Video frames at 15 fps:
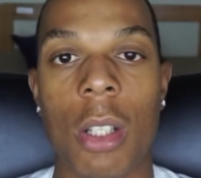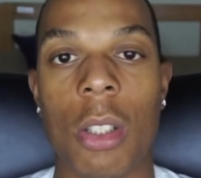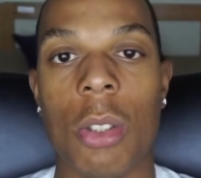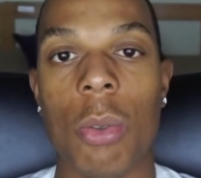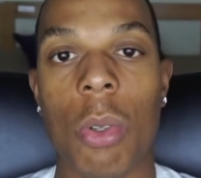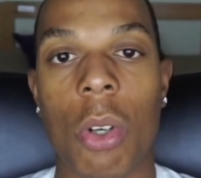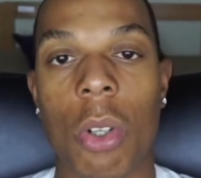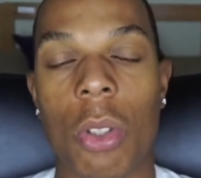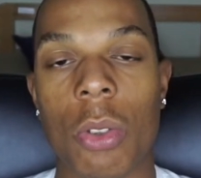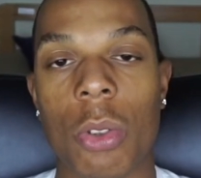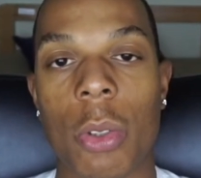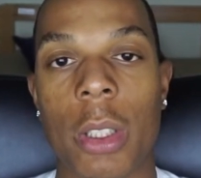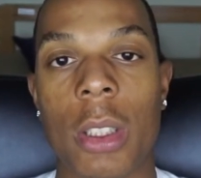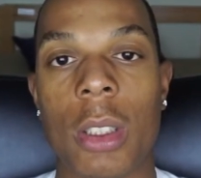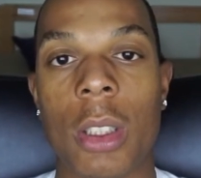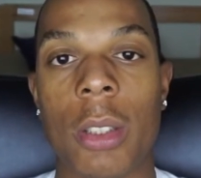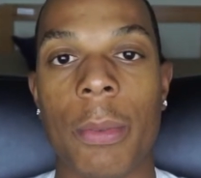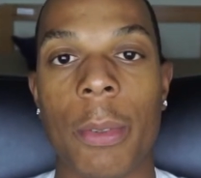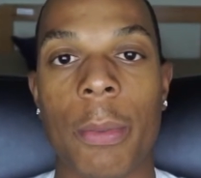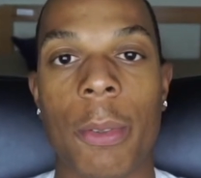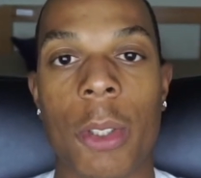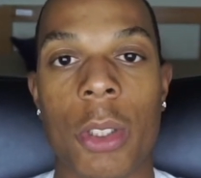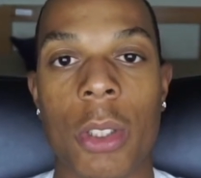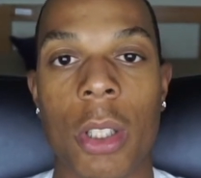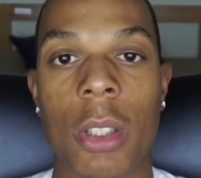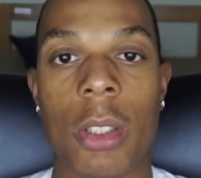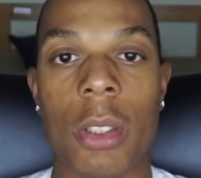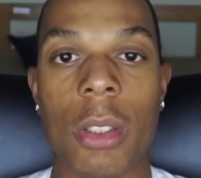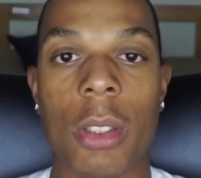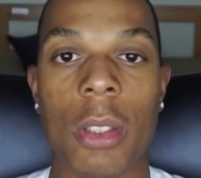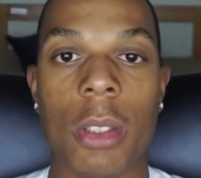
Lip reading: Do all those great stuff, your first sergeant,